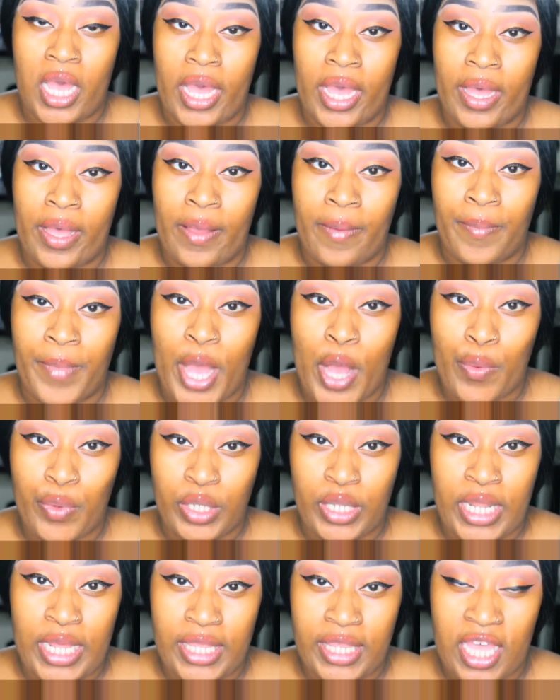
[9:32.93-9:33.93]
I
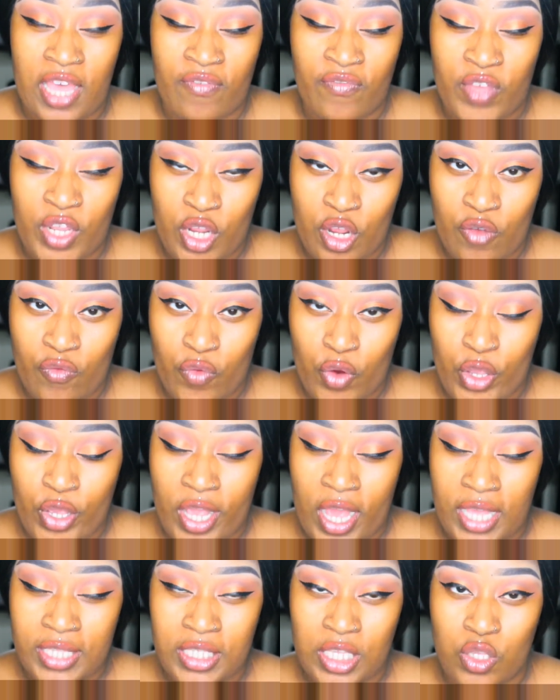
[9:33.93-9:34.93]
will link that video for you
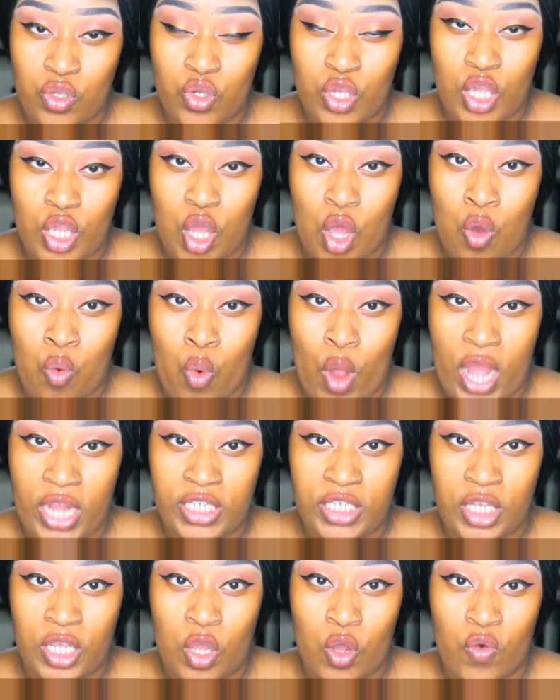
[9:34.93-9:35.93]
guys, and you can go
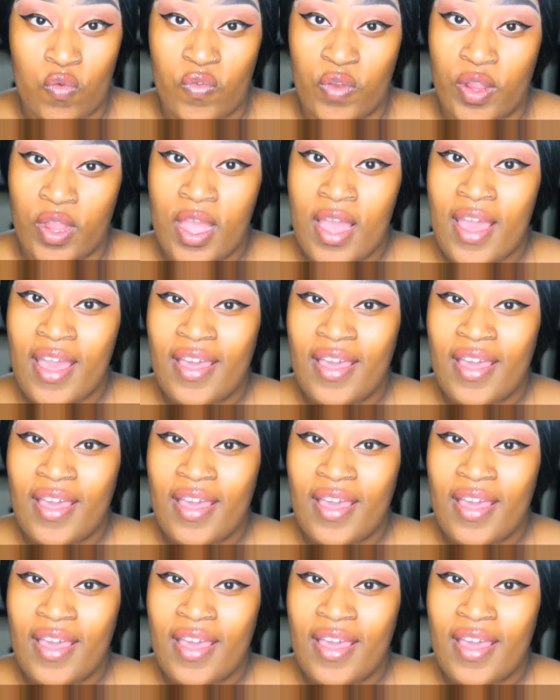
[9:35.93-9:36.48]
watch it over